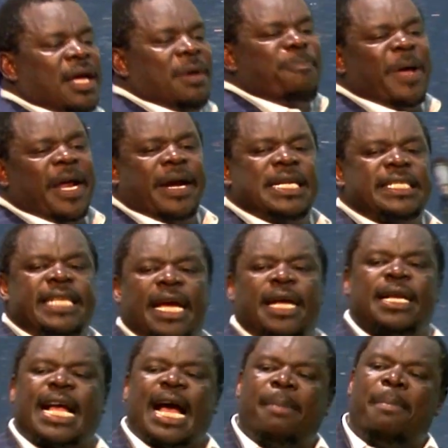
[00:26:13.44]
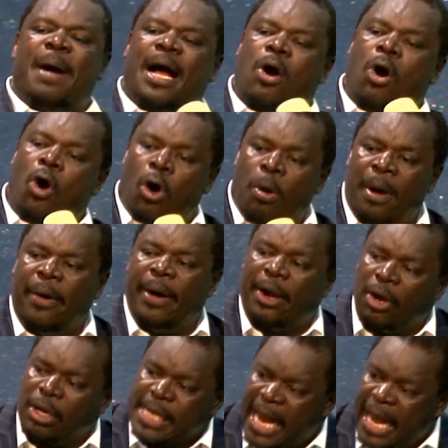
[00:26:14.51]
The parents said, Come back home,
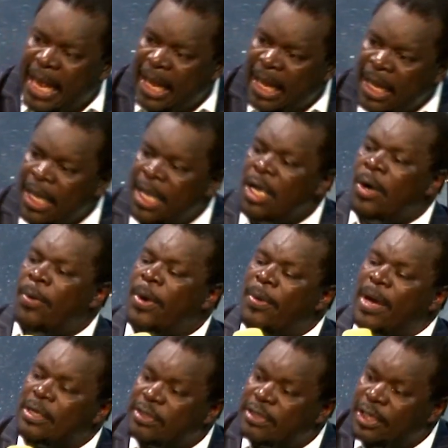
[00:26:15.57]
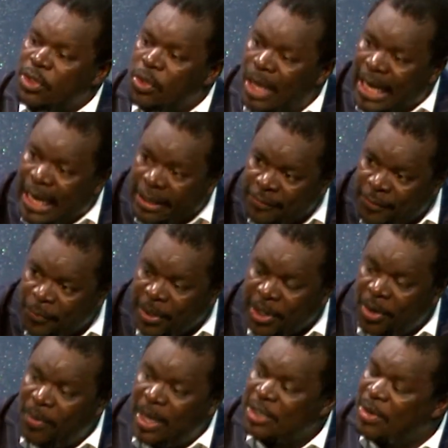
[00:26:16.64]
our daughter. We want to see you alive.
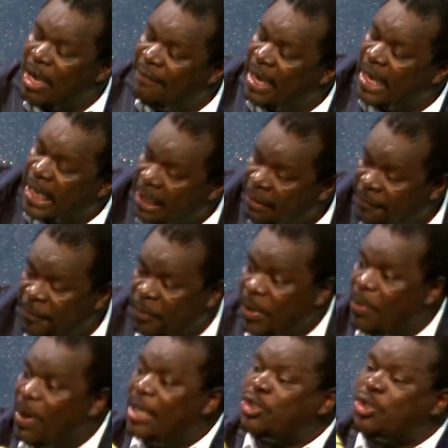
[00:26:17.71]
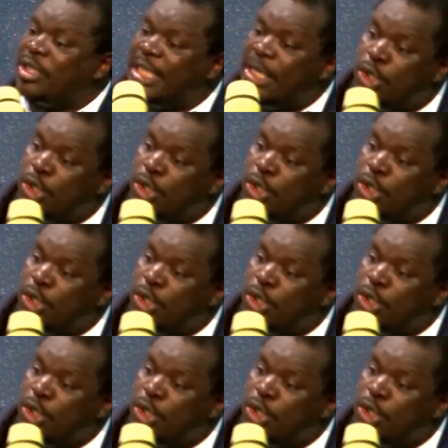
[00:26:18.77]
We don't want to have a grave. We want to